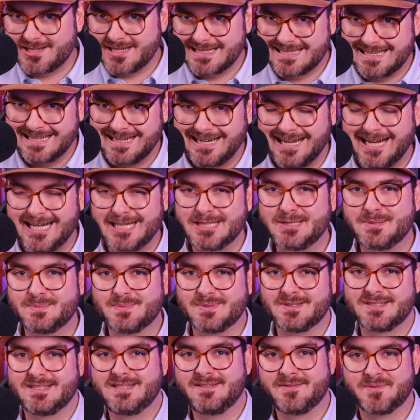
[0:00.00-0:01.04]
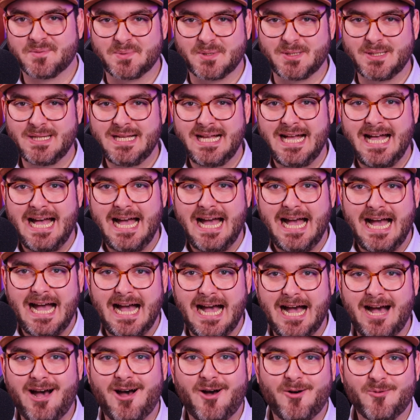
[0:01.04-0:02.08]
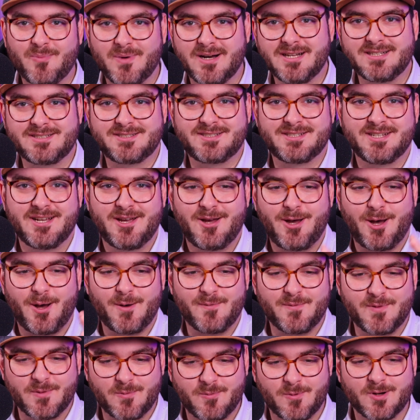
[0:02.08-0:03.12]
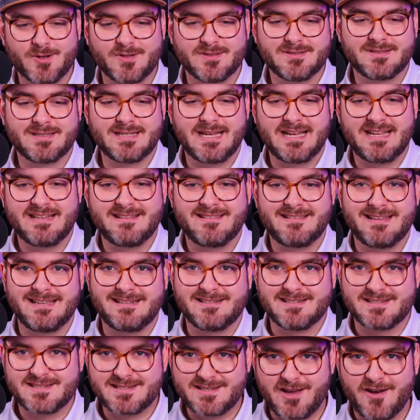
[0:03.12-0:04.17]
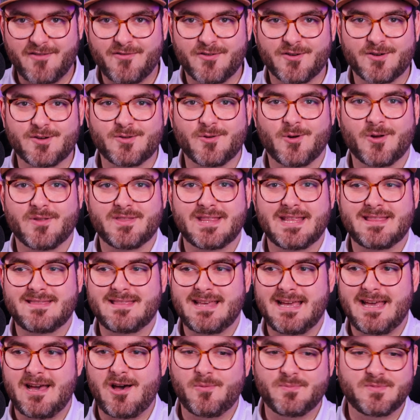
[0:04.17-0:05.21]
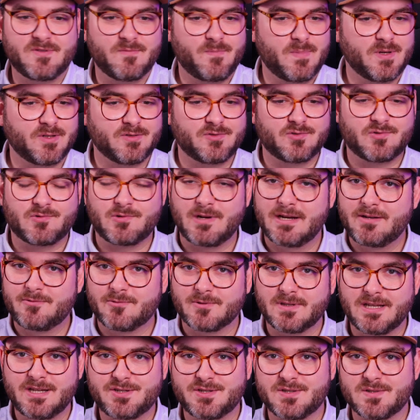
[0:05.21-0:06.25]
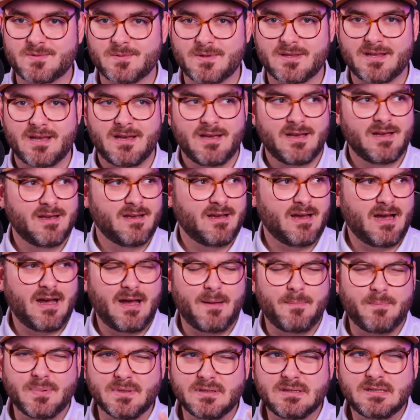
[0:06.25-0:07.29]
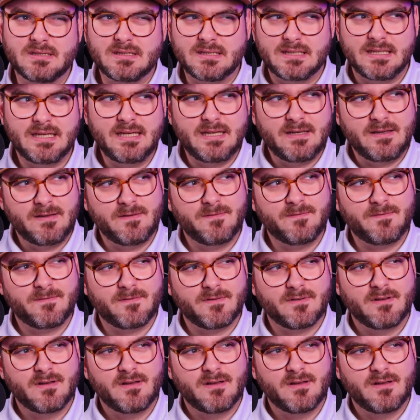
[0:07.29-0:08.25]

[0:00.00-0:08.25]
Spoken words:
It's unbelievable how much of the world that they discovered or that they helped build trade relations with. I believe